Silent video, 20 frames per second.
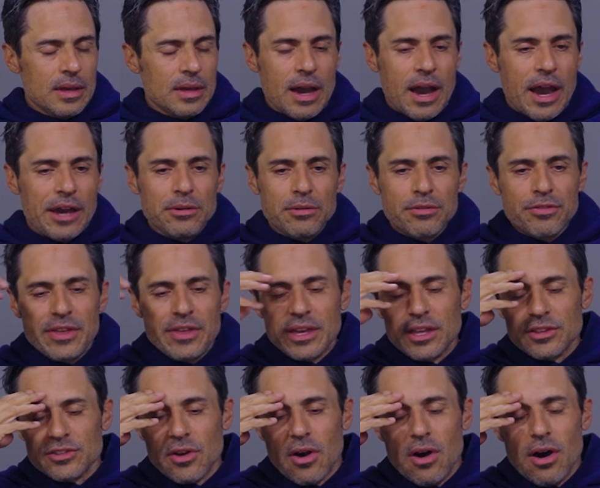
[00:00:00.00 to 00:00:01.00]
I don't think
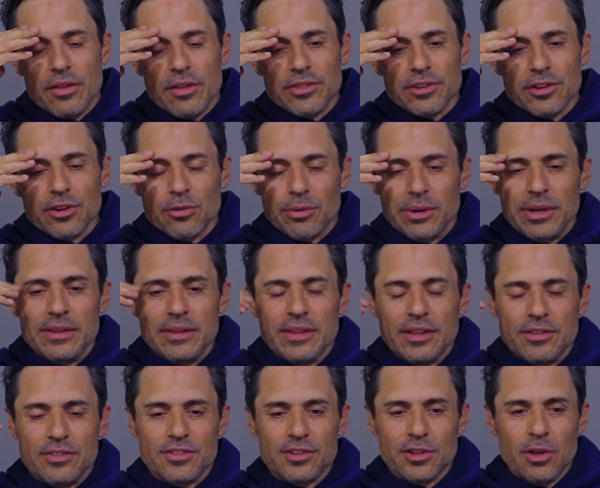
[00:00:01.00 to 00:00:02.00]
it's on the green
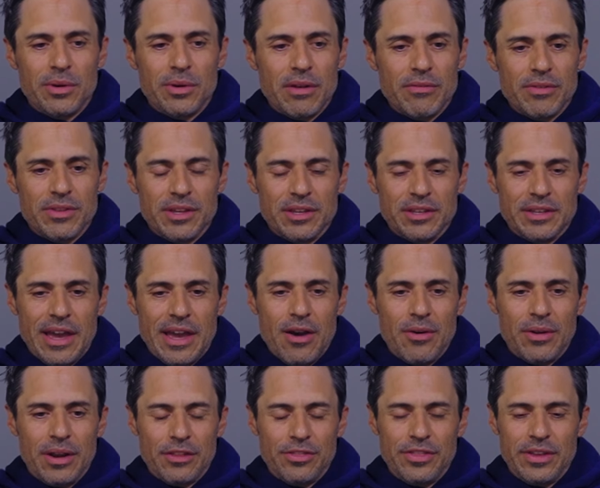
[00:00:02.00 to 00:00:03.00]
that's slowing everything
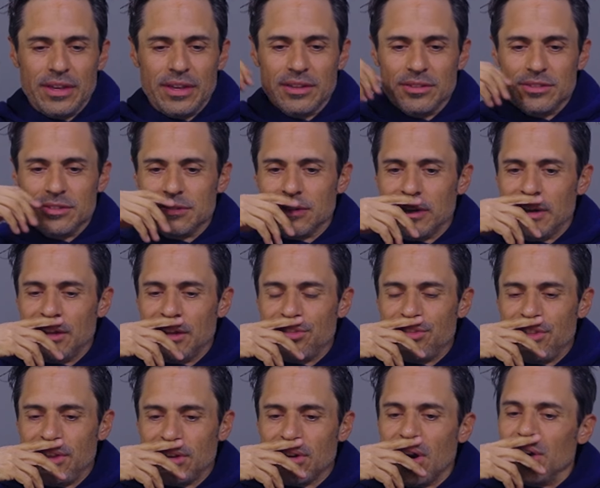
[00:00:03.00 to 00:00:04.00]
down. I
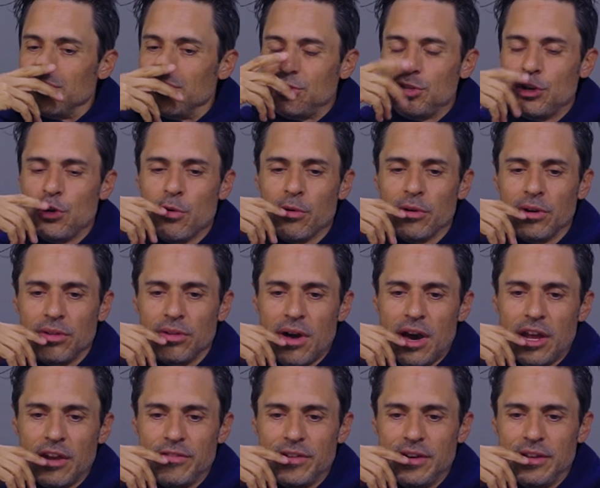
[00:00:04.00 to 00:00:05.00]
think on tour, a
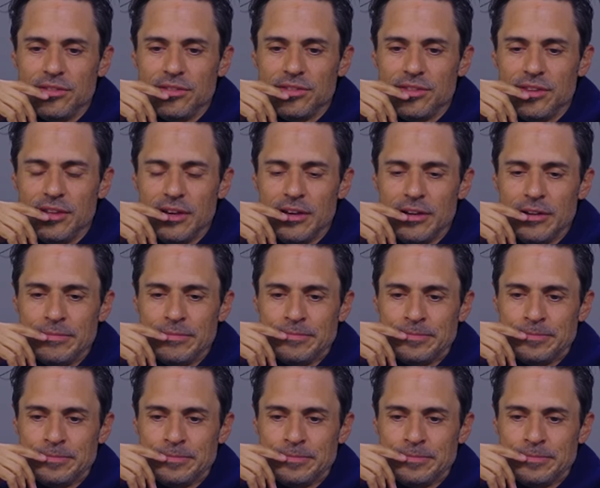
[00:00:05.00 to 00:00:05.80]
lot of it is the